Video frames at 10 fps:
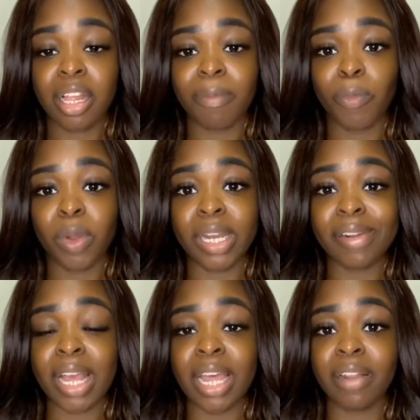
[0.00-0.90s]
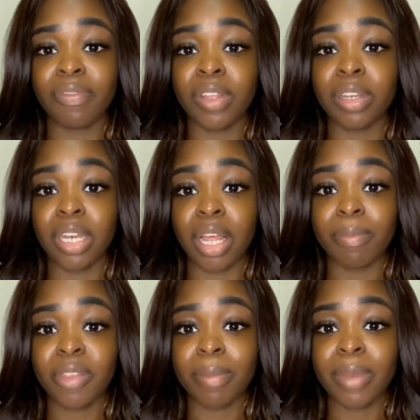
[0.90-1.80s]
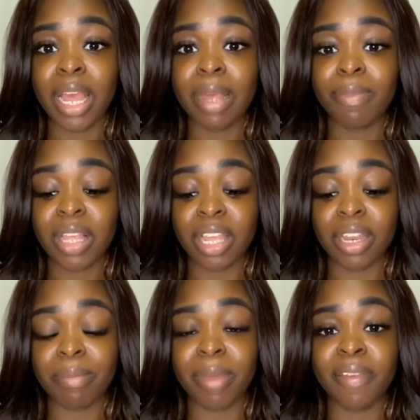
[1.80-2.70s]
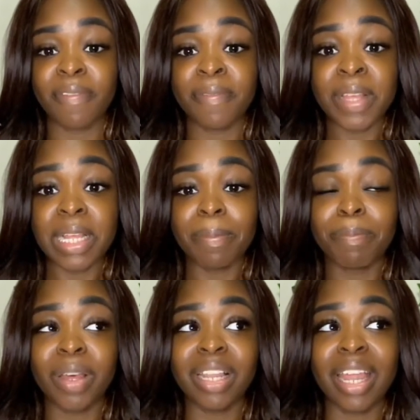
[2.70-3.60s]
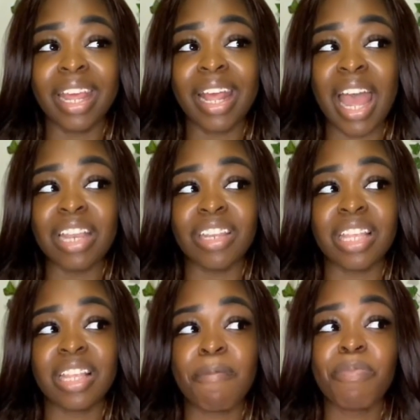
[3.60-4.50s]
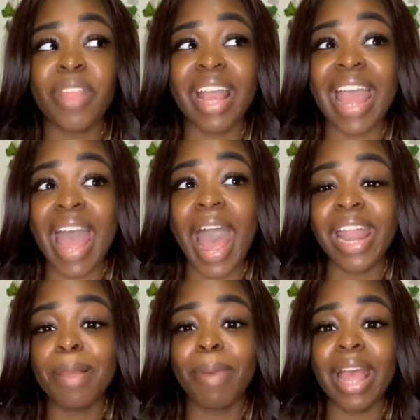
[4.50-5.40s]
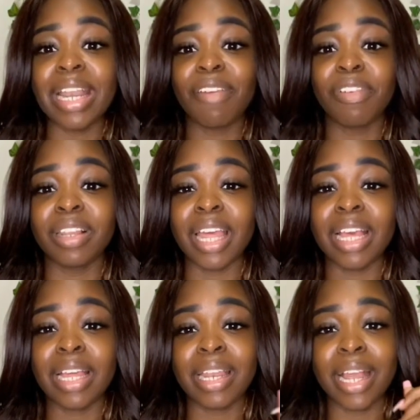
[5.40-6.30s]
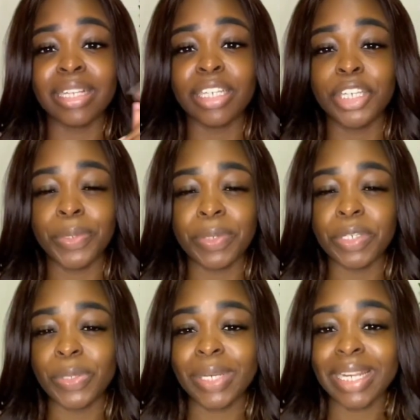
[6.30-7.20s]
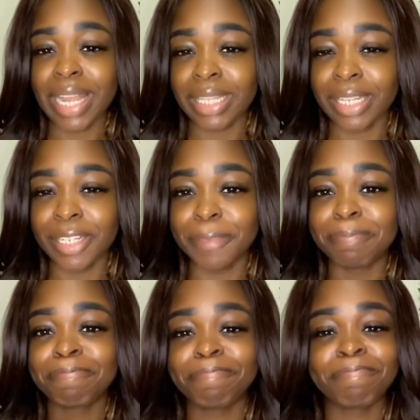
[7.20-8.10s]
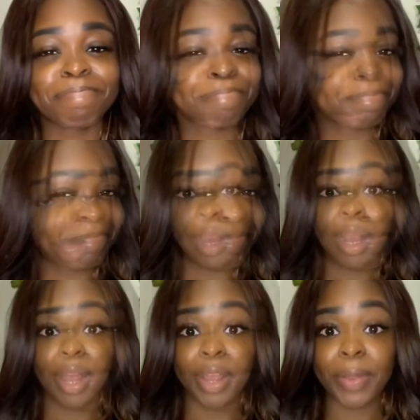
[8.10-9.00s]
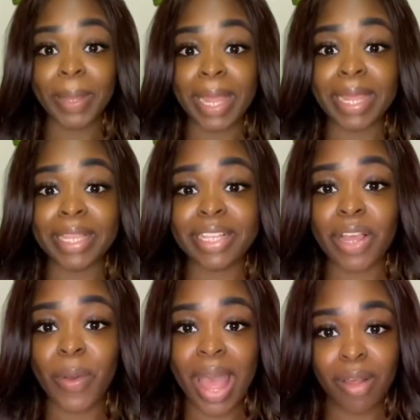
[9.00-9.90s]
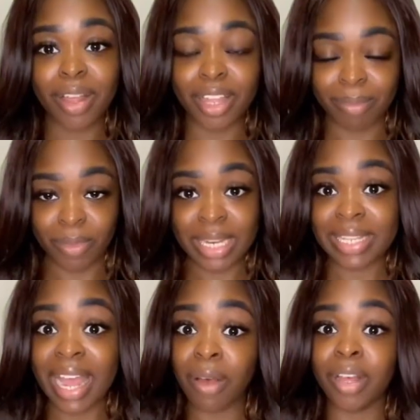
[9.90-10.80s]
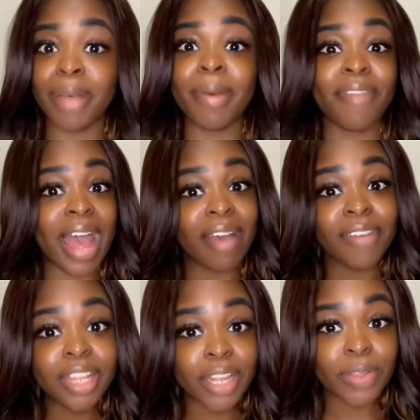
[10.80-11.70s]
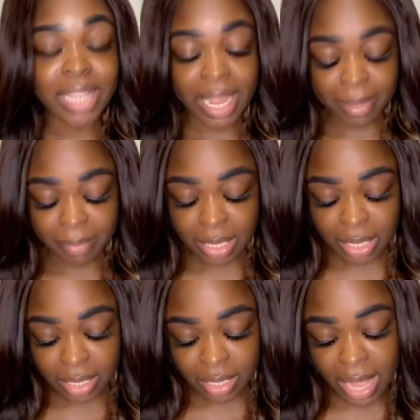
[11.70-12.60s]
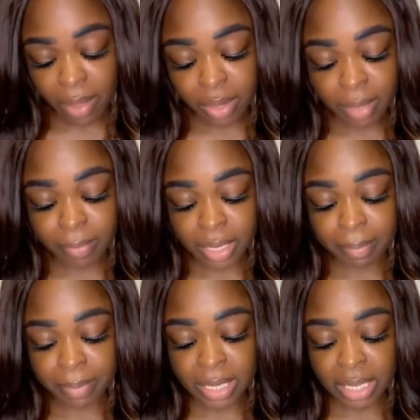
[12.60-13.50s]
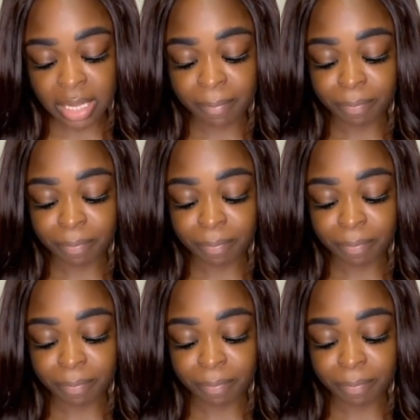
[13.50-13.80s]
where it kind of feel numb sometimes, and in my feet. But like I just, like I had it, but I never like connected 2 and 2 together. Okay, so outcome. What is the outcome of having low thiamine? The outcome can be,